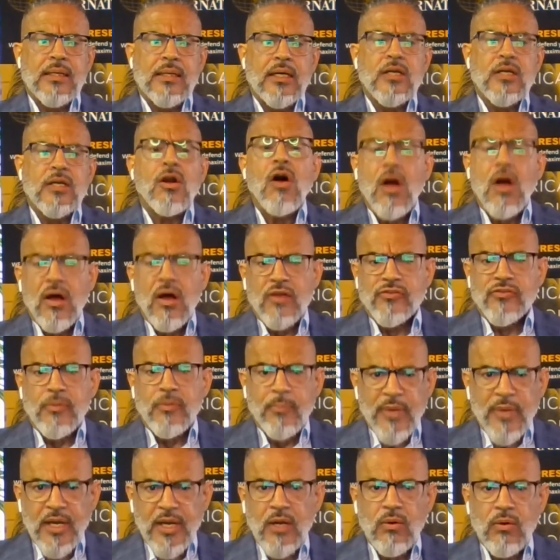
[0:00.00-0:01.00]
cause, a
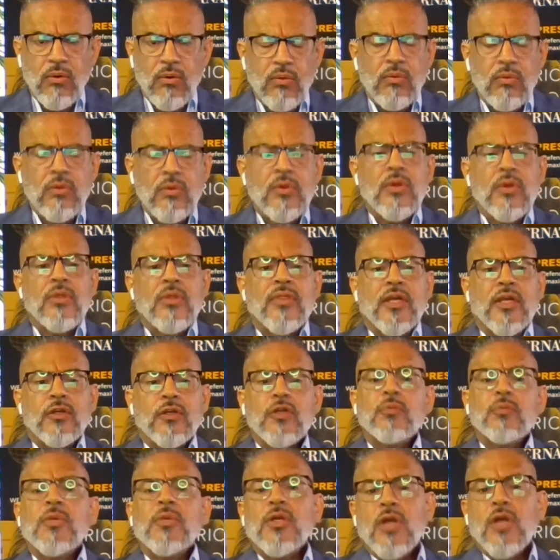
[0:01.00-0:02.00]
peril that
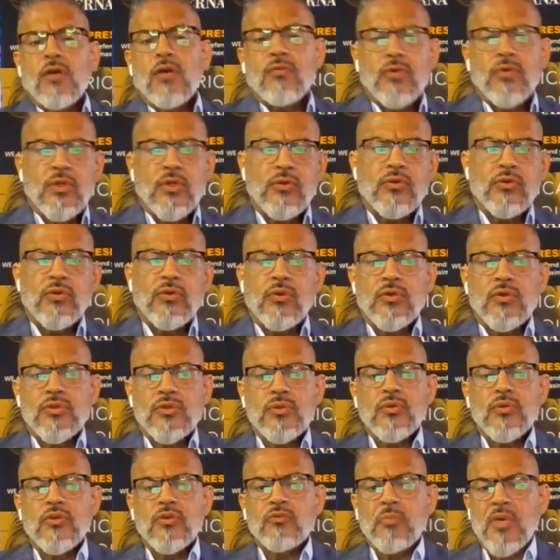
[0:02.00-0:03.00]
could be covered under your
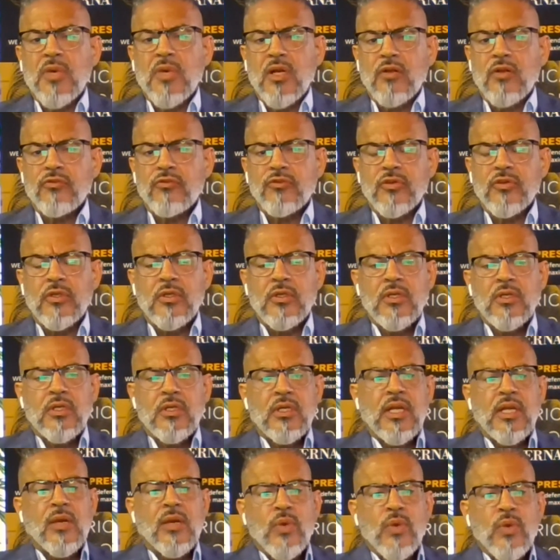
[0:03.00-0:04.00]
insurance policy,
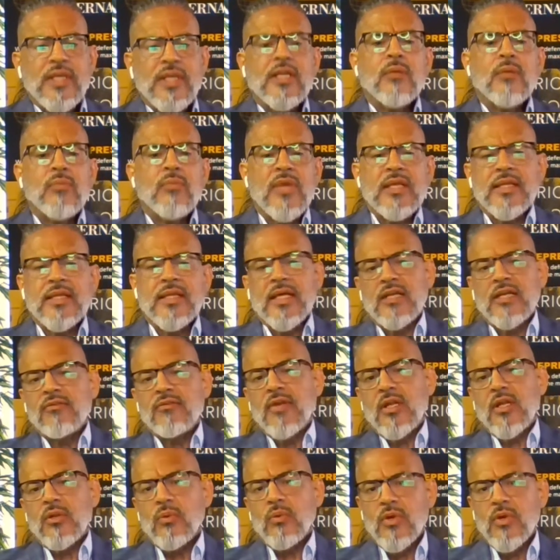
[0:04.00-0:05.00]
and we can make that
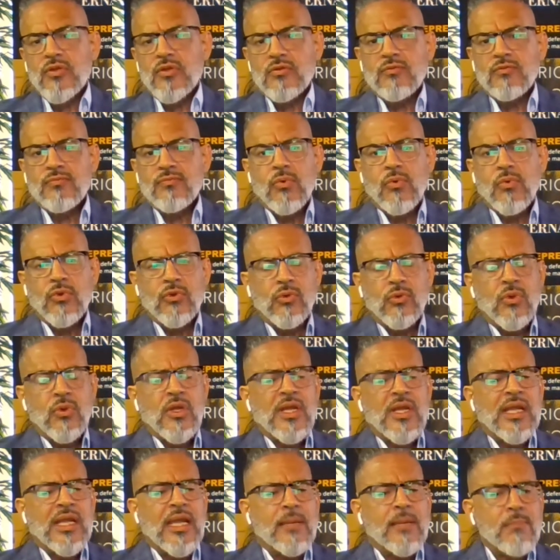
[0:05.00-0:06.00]
evaluation for you.
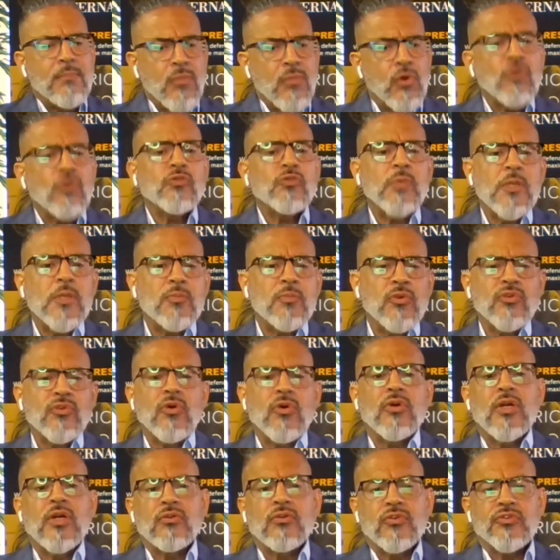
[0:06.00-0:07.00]
And most people
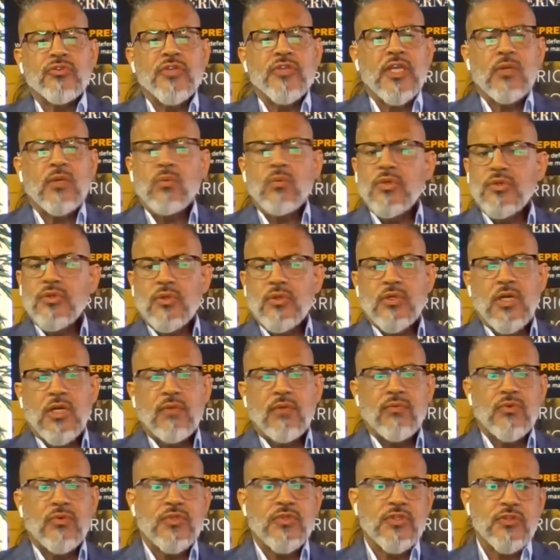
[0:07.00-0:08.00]
don't understand what their
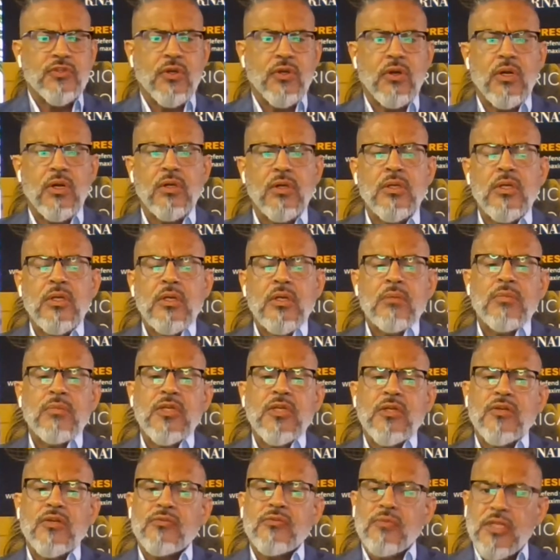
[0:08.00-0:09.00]
coverages are
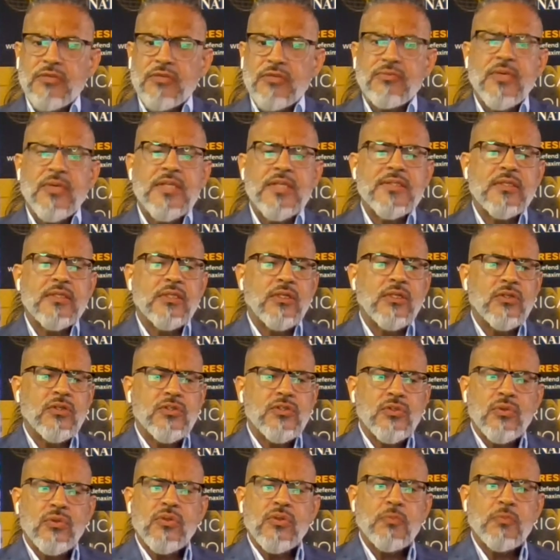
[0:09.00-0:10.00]
because, let's face it, an
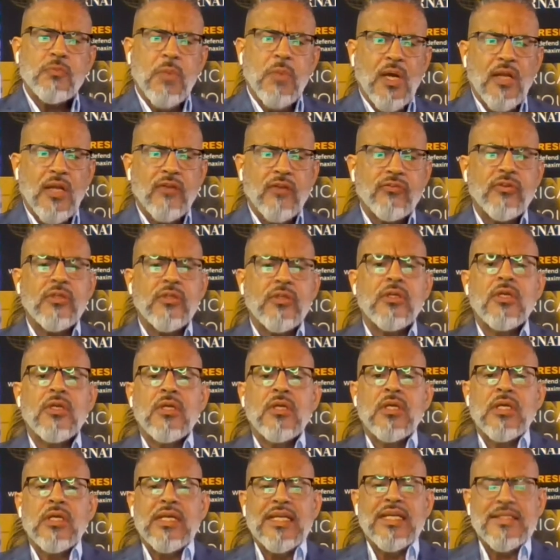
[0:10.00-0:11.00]
insurance policy
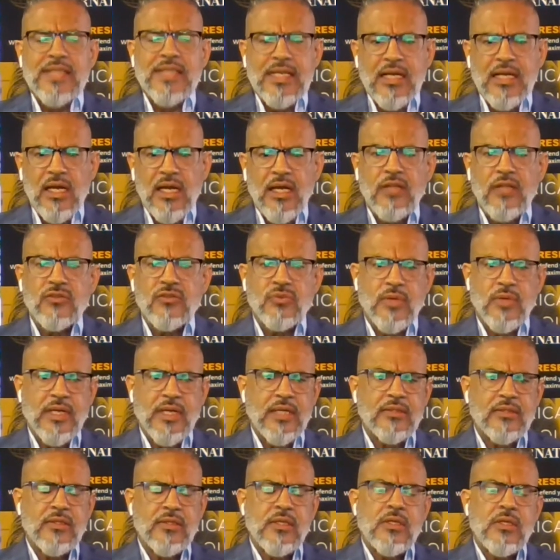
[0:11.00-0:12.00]
is a
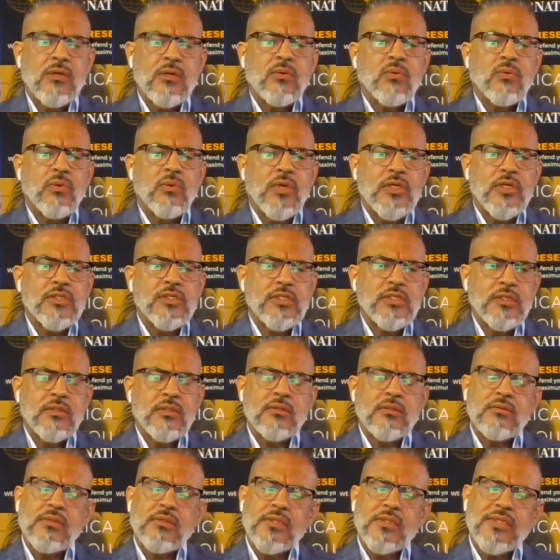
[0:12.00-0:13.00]
contract, which
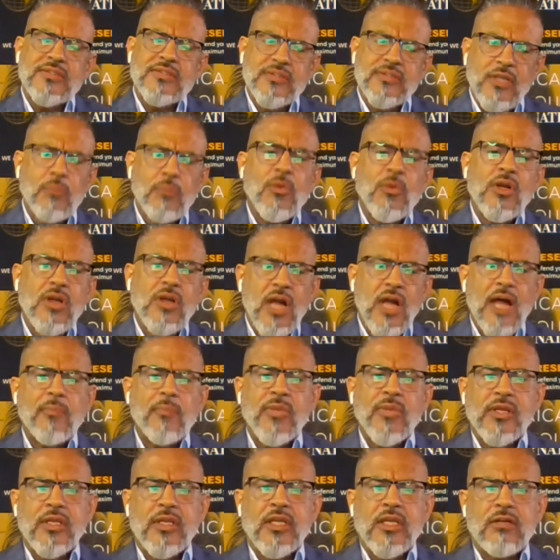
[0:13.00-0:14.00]
is somewhat
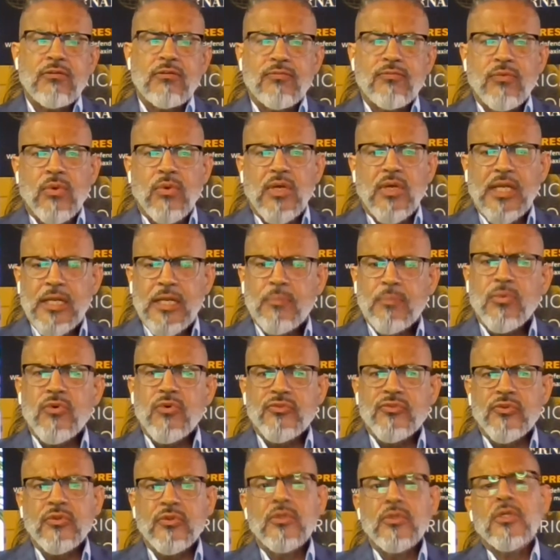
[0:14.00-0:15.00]
complicated for a
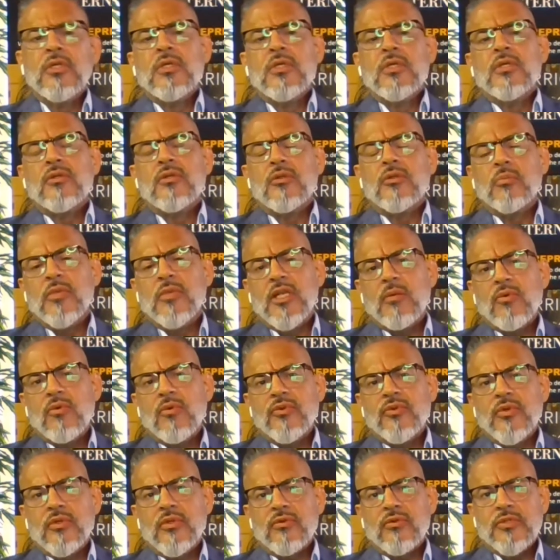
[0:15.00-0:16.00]
layperson to be able
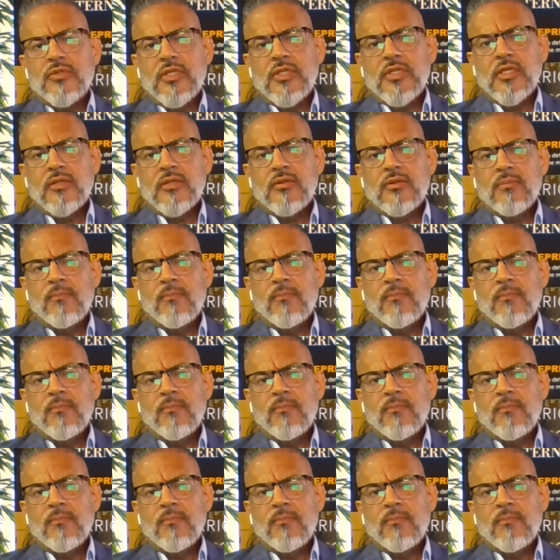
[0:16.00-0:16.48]
to understand.